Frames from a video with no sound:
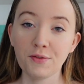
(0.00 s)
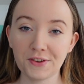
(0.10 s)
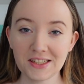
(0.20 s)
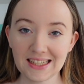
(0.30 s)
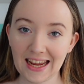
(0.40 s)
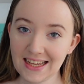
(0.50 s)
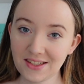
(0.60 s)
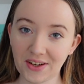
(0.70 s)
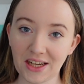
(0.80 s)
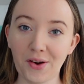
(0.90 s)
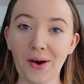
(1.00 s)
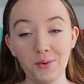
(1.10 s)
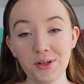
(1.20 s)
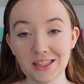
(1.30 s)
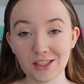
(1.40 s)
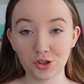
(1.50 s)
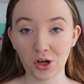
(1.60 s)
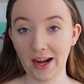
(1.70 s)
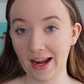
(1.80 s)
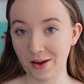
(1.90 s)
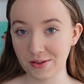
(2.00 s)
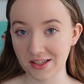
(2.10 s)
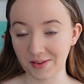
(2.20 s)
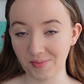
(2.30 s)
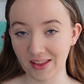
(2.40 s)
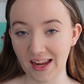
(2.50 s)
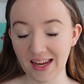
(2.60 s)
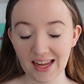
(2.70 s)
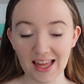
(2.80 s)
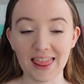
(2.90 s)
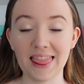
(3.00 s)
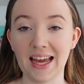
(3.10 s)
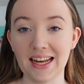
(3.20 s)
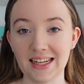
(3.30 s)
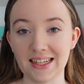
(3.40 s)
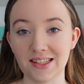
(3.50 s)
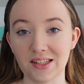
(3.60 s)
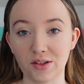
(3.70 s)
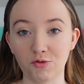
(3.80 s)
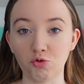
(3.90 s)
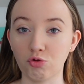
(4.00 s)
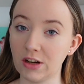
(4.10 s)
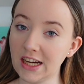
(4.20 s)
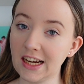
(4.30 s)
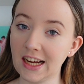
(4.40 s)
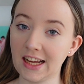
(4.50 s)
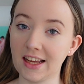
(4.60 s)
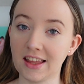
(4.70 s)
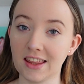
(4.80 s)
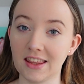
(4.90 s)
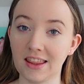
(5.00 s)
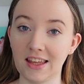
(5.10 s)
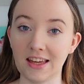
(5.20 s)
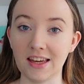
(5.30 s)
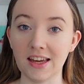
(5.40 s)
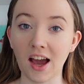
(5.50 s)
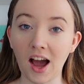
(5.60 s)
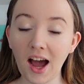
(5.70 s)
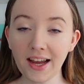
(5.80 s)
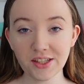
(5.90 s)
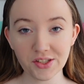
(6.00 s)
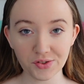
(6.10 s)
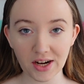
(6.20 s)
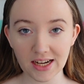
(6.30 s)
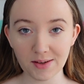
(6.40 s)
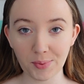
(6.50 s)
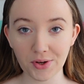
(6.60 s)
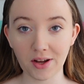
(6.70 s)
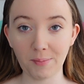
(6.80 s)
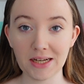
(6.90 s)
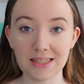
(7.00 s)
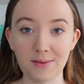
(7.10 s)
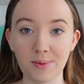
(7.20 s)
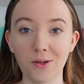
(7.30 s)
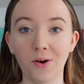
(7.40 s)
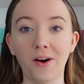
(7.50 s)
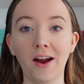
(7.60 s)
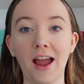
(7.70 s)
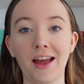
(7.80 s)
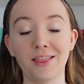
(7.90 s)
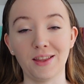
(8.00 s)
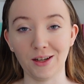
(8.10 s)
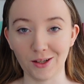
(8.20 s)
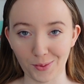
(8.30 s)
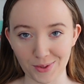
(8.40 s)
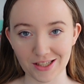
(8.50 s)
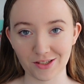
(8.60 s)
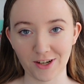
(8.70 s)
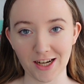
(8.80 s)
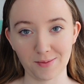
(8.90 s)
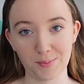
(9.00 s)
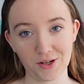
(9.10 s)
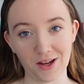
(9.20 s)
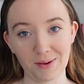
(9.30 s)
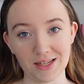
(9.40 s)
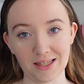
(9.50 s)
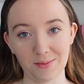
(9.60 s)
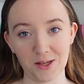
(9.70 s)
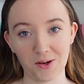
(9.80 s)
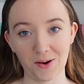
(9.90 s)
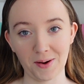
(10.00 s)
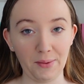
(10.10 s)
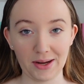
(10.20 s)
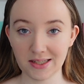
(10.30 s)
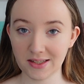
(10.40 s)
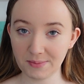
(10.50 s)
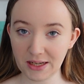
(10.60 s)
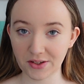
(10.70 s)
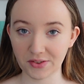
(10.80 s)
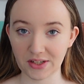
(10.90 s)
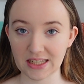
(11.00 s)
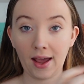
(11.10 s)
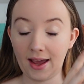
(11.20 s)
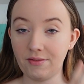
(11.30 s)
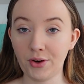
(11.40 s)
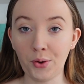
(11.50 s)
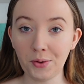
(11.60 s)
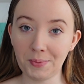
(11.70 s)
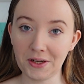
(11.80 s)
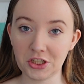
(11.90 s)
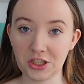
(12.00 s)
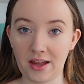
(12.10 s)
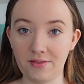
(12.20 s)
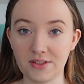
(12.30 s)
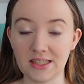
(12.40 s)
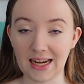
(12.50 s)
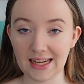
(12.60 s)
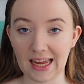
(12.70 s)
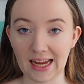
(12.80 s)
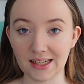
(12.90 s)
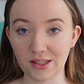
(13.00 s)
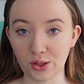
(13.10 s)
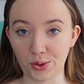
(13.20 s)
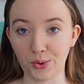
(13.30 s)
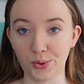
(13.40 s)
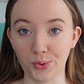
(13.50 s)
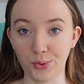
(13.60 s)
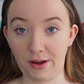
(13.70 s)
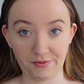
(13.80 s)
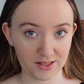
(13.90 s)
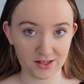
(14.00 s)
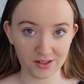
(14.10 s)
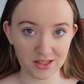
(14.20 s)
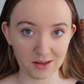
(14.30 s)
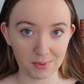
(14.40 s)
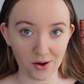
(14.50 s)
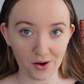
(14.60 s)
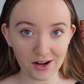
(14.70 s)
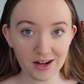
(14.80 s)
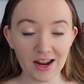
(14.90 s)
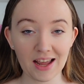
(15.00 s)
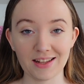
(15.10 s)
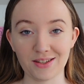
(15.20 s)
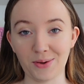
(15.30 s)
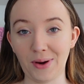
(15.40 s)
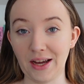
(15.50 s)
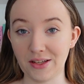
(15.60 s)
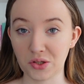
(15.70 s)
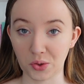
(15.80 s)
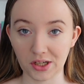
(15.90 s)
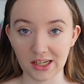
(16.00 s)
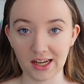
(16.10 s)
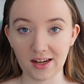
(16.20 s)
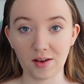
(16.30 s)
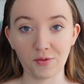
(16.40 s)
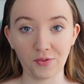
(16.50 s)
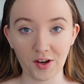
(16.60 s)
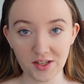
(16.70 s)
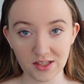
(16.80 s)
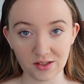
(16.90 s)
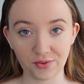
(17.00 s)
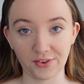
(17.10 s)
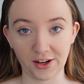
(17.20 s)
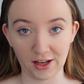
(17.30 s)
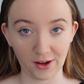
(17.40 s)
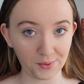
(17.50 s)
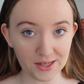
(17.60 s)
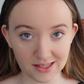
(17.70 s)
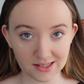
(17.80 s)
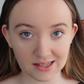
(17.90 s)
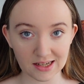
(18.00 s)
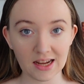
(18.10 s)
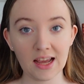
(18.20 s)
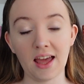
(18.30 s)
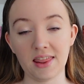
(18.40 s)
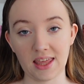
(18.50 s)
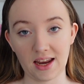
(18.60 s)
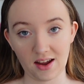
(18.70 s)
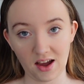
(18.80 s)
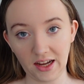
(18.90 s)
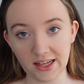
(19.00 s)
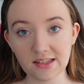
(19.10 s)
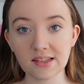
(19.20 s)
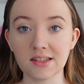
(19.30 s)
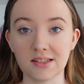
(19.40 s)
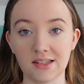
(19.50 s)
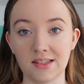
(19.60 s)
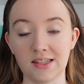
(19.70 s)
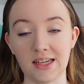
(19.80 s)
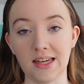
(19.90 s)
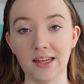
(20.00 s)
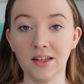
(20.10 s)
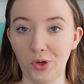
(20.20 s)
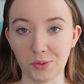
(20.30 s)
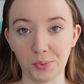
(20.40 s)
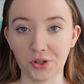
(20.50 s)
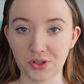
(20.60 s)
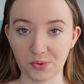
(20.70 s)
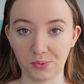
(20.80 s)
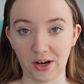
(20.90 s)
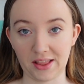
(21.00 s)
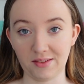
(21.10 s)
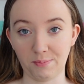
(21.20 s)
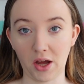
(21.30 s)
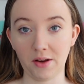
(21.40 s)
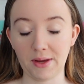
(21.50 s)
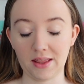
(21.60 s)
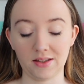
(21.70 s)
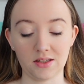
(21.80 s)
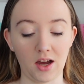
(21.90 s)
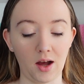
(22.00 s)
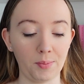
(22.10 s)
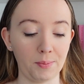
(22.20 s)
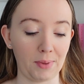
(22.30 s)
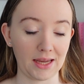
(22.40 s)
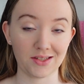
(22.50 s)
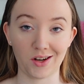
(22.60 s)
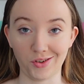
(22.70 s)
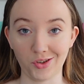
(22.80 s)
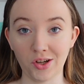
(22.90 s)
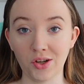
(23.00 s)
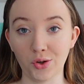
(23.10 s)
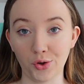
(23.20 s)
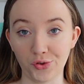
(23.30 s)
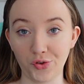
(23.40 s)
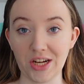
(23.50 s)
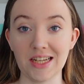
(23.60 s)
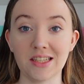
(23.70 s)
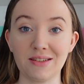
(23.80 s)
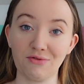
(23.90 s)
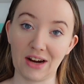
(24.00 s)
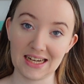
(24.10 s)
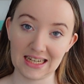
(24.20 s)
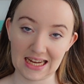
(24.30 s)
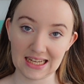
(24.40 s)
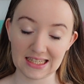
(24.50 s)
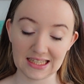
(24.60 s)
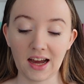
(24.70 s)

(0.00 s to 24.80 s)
For today's video, I wanted to try out something, and that is reading the highest rated book on my TBR and the lowest rated book on my TBR. I went onto my Goodreads. I have a whole bookshelf dedicated to my physical TBR, and so I sorted it first for lowest and then highest to see which books were at the bottom and the top based on Goodreads ratings.